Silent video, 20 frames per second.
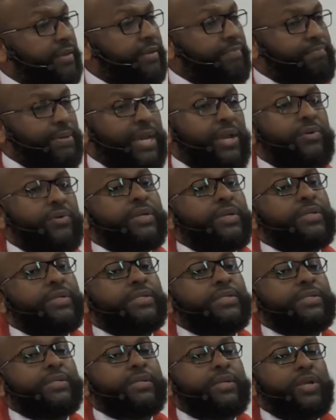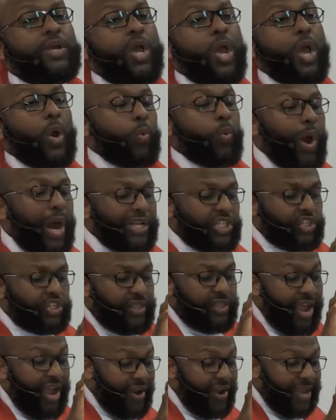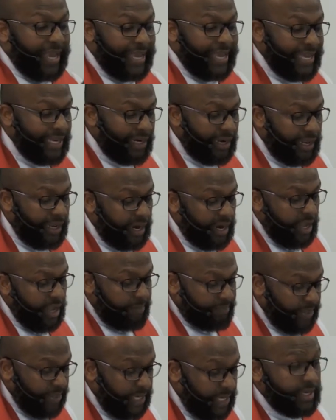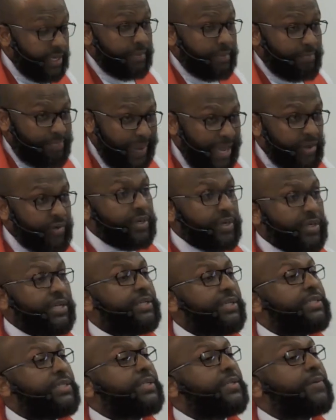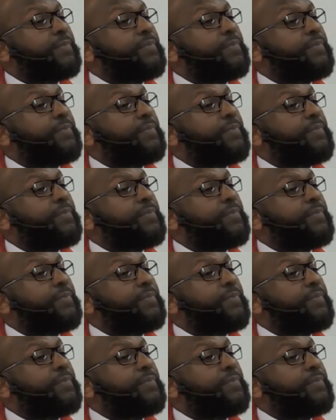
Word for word: buried. Watch their healer be buried.